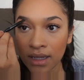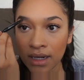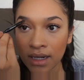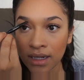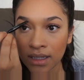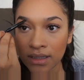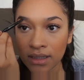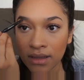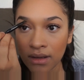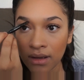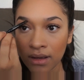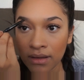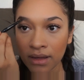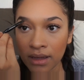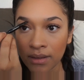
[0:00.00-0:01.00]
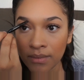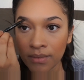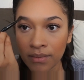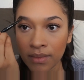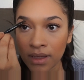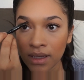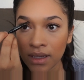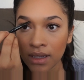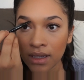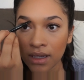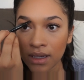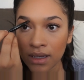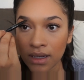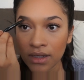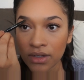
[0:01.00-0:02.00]
that I need to call them,
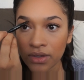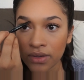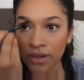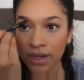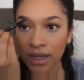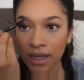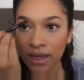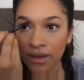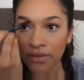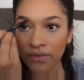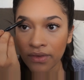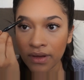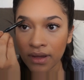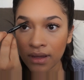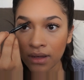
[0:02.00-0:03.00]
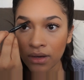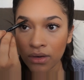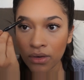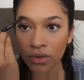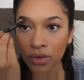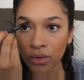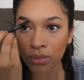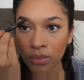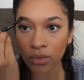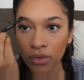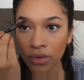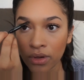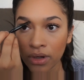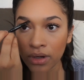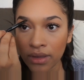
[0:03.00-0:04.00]
and I shouldn't have no
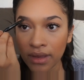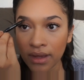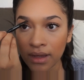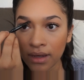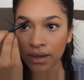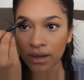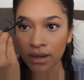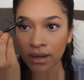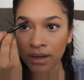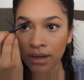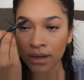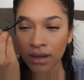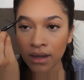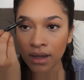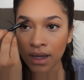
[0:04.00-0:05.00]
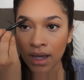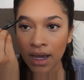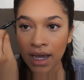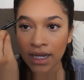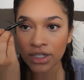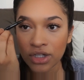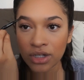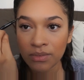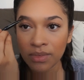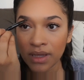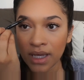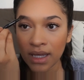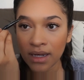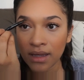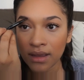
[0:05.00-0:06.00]
more than I shouldn't be
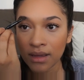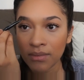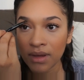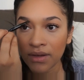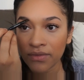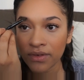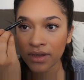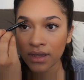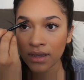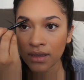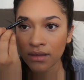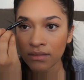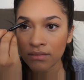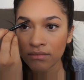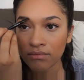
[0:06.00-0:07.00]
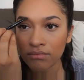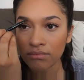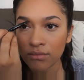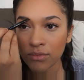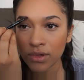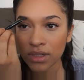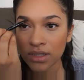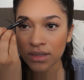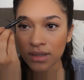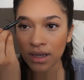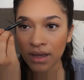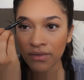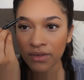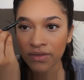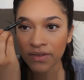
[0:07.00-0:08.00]
getting them every, what did you say,
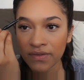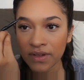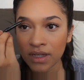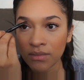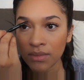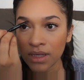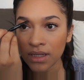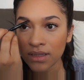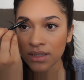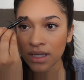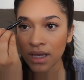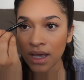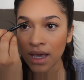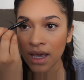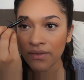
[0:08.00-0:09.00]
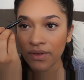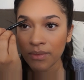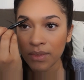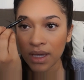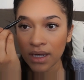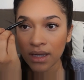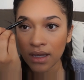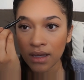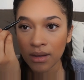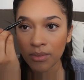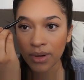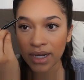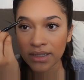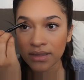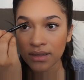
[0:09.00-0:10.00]
every 15 minutes? If I'm getting
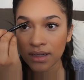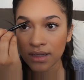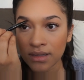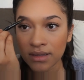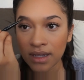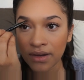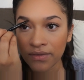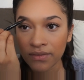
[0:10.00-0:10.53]
Braxton Hicks